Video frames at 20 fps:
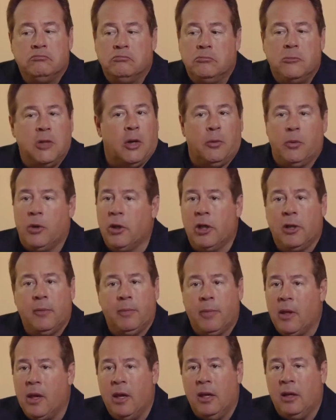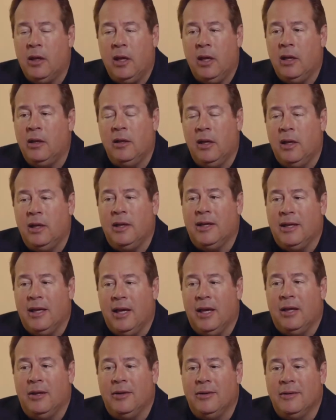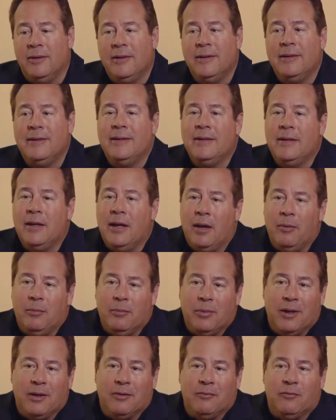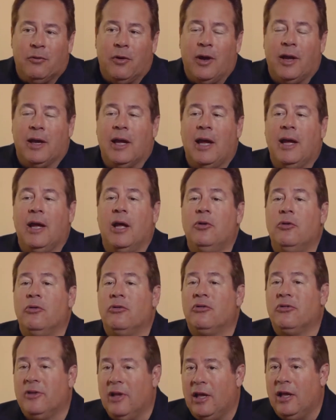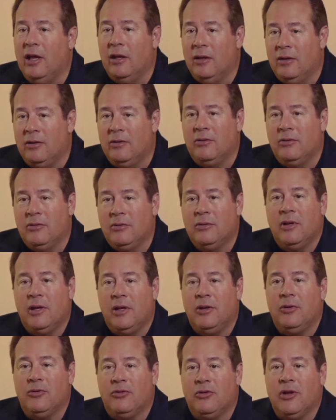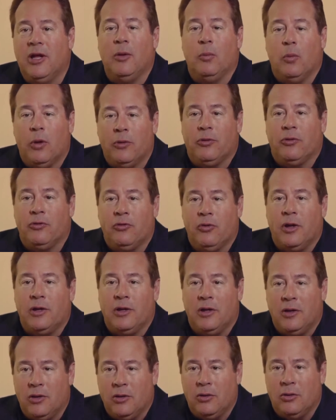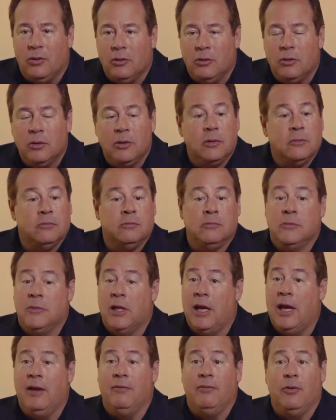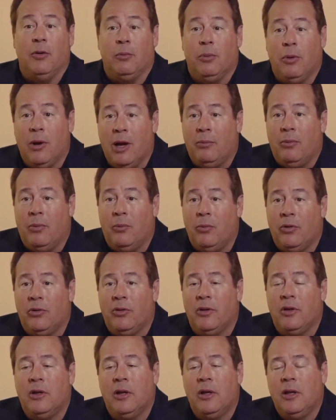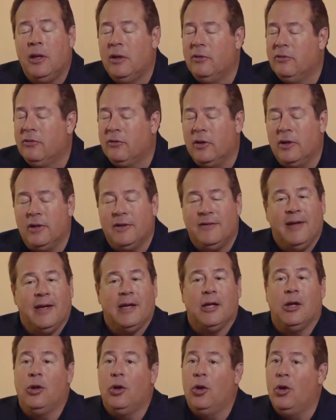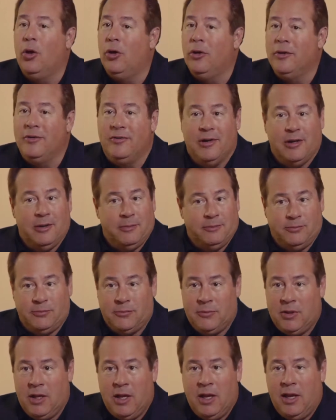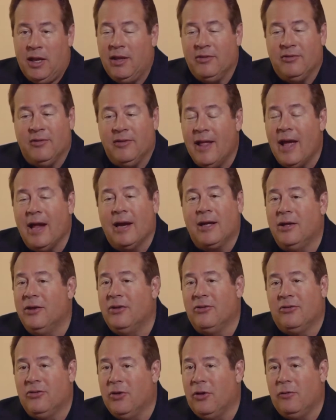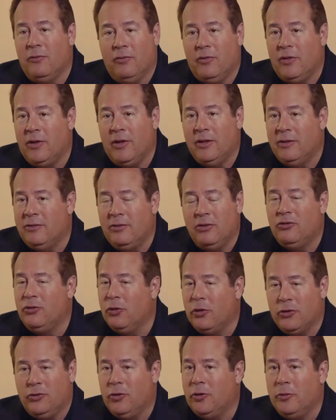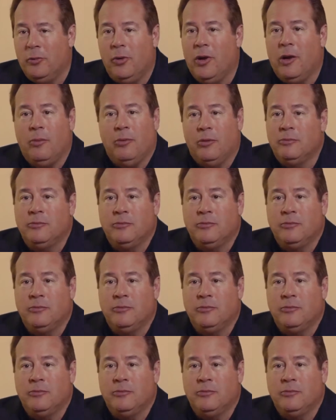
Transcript: Not really. And again, I'm being frank, I understand what they're trying to do. I have no problem with it. It's going to take a long time. It's not going to solve the short-term problem.